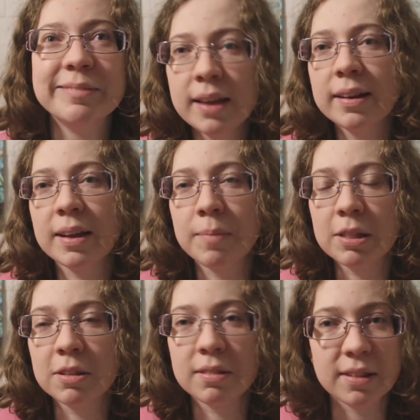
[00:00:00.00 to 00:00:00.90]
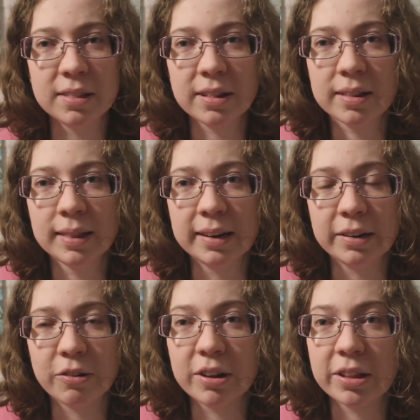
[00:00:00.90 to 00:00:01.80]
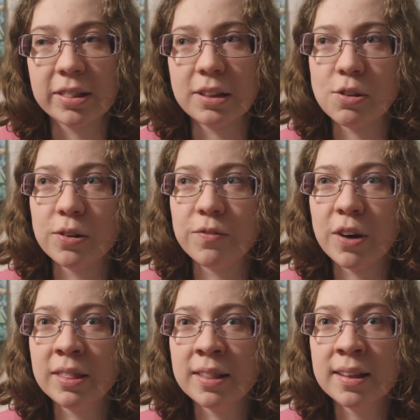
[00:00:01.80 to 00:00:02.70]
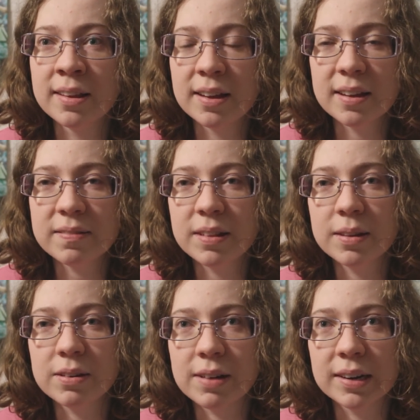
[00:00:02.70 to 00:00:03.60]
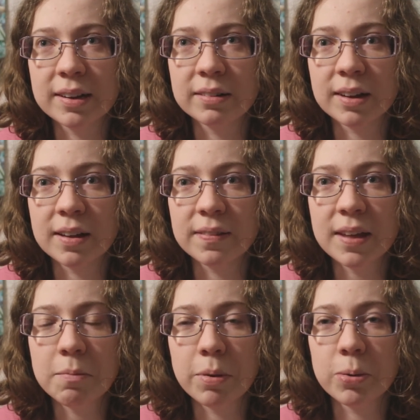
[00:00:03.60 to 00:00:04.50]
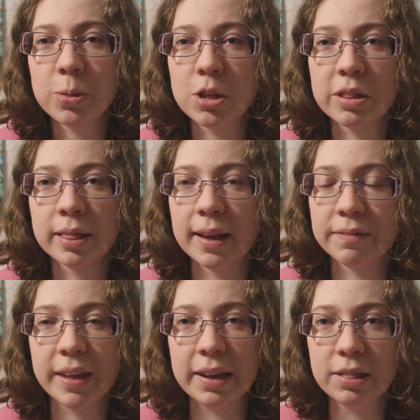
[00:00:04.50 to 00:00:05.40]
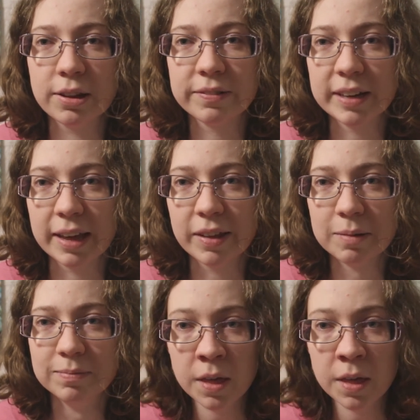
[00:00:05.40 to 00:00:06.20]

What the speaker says: And I imagine since Lin and Chris are such good friends, after the director yells cut, they both just laugh their heads off together.